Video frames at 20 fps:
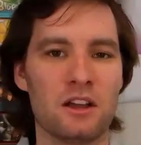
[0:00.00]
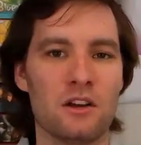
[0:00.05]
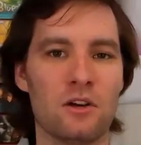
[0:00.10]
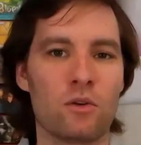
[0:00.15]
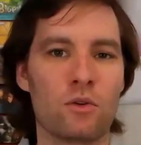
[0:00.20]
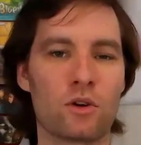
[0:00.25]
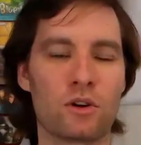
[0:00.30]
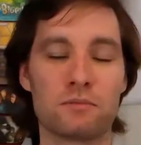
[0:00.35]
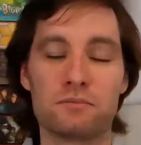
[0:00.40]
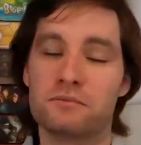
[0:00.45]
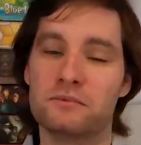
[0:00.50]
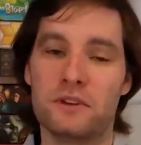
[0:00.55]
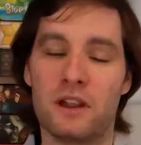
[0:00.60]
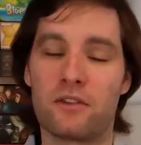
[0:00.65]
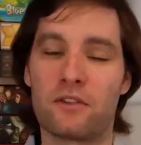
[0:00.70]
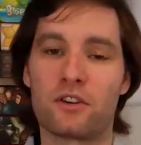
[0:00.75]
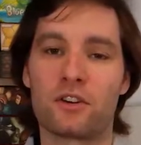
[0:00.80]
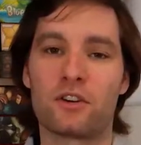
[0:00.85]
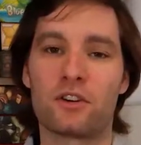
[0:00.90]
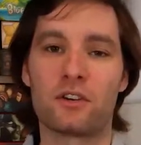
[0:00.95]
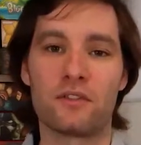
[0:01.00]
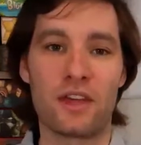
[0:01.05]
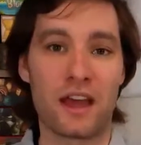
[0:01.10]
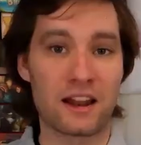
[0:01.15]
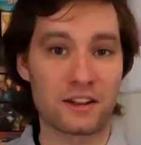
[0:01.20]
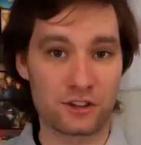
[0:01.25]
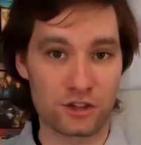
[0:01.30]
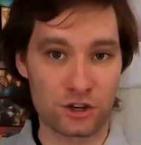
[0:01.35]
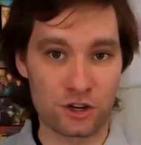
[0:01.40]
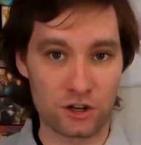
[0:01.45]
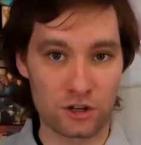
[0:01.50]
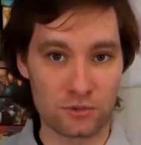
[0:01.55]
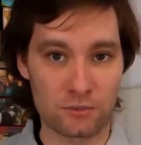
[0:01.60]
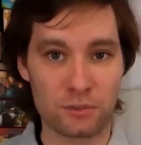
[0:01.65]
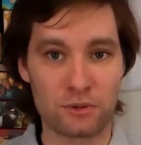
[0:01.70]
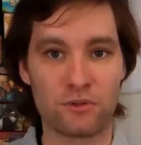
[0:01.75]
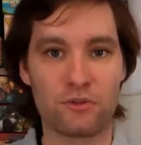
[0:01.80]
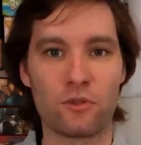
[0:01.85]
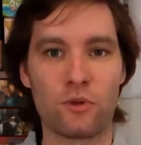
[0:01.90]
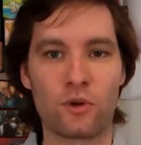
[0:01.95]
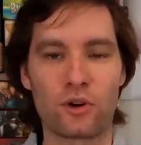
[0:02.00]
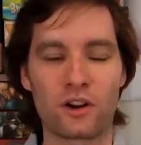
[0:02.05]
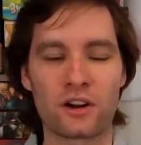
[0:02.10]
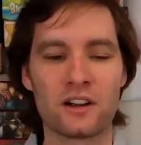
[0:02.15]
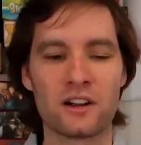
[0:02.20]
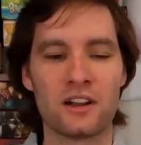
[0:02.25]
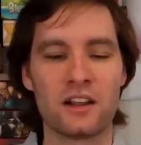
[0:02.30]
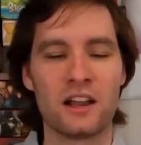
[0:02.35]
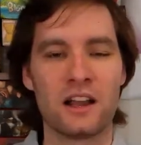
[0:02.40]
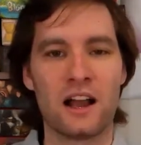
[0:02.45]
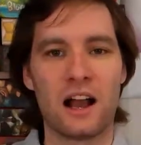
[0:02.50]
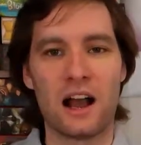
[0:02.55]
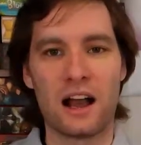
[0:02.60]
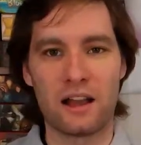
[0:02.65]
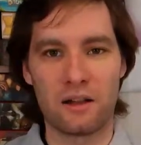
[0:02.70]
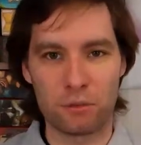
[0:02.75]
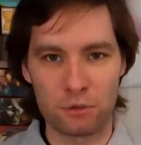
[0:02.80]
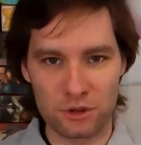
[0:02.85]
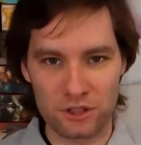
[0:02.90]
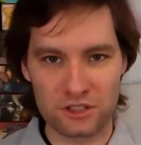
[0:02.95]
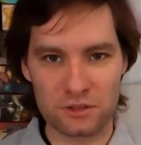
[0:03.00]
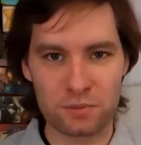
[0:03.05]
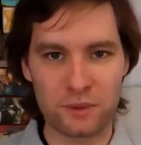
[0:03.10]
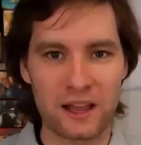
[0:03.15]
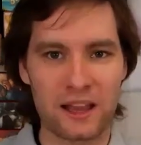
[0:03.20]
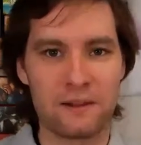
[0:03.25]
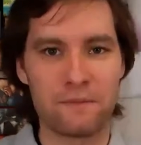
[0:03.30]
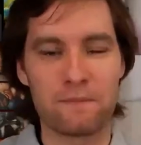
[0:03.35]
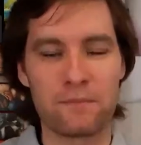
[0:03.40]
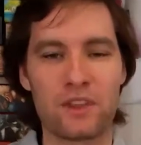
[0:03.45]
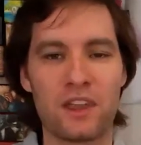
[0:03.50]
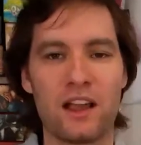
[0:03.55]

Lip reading: or never heard of that term before, I will explain.